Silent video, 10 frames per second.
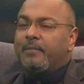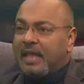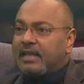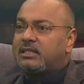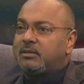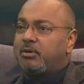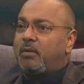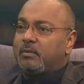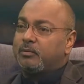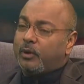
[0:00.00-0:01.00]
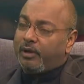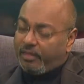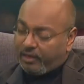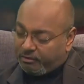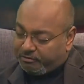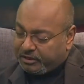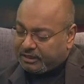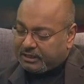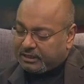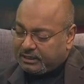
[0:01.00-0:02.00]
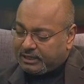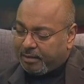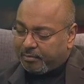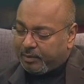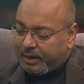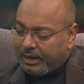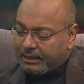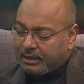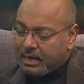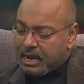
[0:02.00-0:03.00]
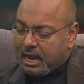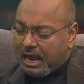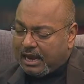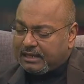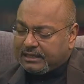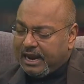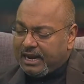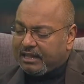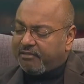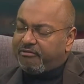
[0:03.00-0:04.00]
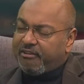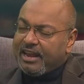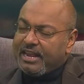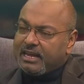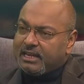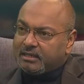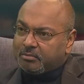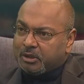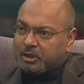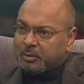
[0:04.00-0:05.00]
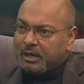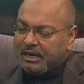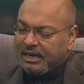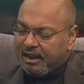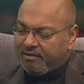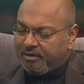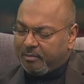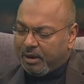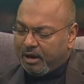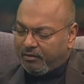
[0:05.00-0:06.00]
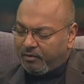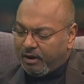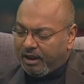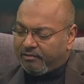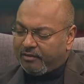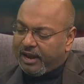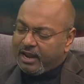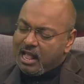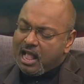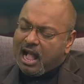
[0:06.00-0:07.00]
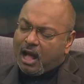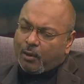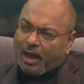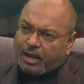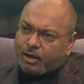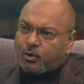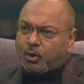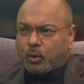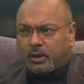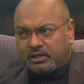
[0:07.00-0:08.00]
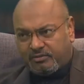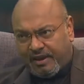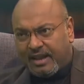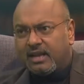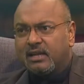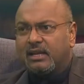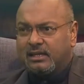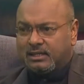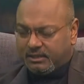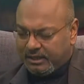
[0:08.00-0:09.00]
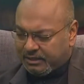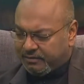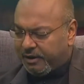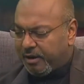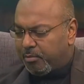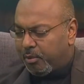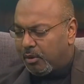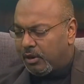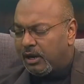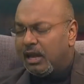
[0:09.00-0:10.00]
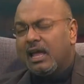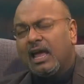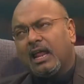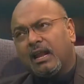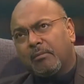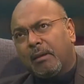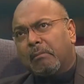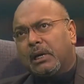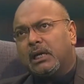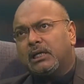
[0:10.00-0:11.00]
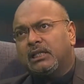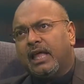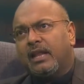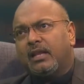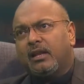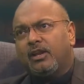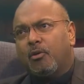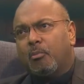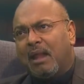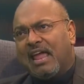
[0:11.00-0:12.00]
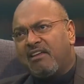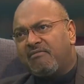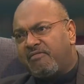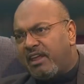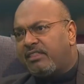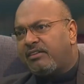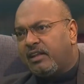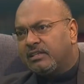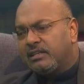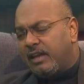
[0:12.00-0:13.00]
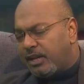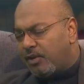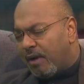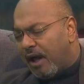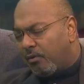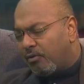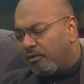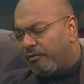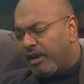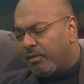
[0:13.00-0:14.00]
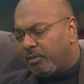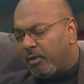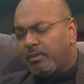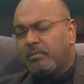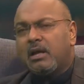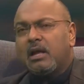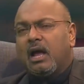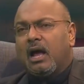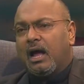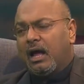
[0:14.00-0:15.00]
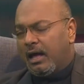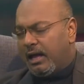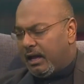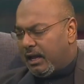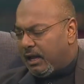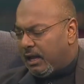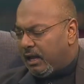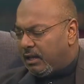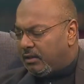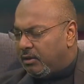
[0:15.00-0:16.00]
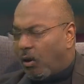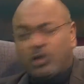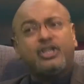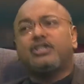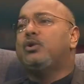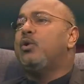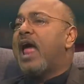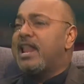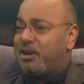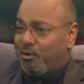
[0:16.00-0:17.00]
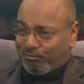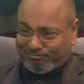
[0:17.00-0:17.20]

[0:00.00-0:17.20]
That's the problem. So I think the first step is understanding that failure is a possibility in every part of your life, and our attitude towards failure is very important. Remember that blind faith doesn't get you out of any problem, or just good attitude.